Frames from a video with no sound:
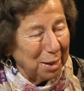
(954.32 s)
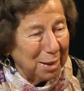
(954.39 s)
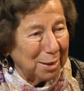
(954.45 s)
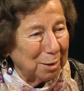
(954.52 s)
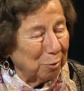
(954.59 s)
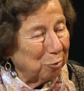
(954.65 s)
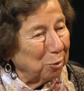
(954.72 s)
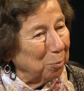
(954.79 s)

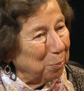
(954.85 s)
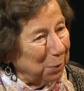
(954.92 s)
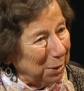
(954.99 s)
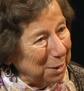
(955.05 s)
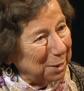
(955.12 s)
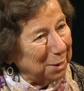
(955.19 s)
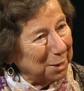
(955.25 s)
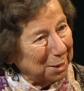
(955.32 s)
different
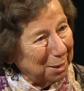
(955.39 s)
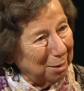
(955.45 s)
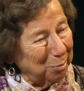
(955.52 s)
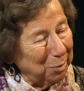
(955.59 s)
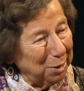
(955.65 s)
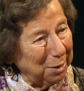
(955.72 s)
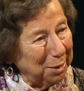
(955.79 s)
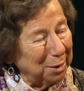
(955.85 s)
pieces
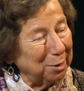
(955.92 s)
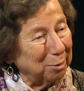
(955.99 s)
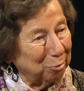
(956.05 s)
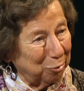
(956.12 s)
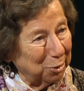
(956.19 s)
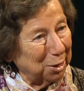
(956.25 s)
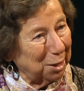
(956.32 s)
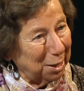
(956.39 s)
come in in
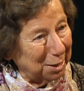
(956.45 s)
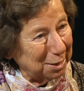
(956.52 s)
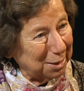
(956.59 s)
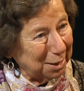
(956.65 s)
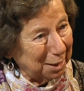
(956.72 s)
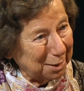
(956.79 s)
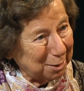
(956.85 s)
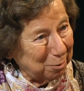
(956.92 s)
different
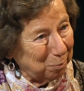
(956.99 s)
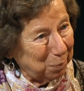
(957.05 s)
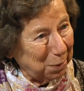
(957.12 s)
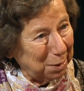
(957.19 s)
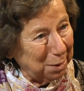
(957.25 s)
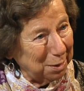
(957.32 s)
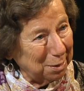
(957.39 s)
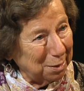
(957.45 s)
contexts
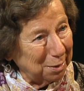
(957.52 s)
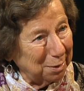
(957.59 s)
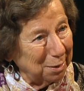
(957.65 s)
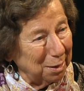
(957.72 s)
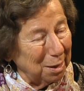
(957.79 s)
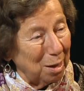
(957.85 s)
depending on